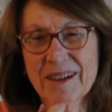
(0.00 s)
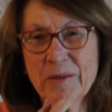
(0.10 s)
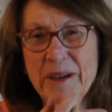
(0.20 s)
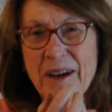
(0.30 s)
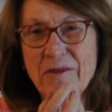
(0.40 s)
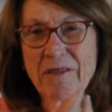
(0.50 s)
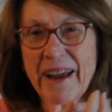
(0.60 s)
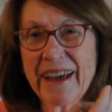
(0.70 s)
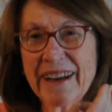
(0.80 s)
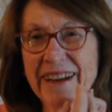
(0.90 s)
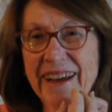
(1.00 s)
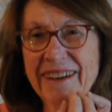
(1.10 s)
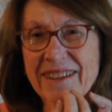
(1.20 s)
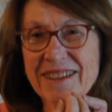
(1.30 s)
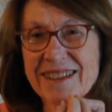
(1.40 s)
We have flat
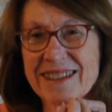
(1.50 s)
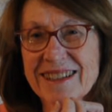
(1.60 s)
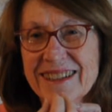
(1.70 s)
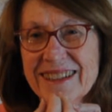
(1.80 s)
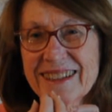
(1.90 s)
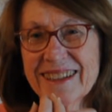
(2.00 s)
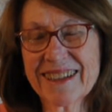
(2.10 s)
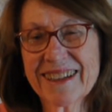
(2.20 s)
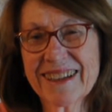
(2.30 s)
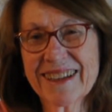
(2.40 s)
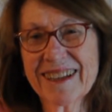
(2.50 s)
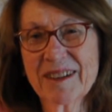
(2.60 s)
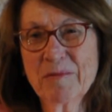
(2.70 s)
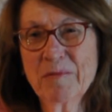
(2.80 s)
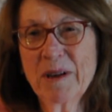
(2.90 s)
nails.
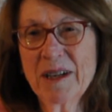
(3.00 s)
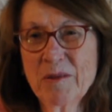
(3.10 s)
But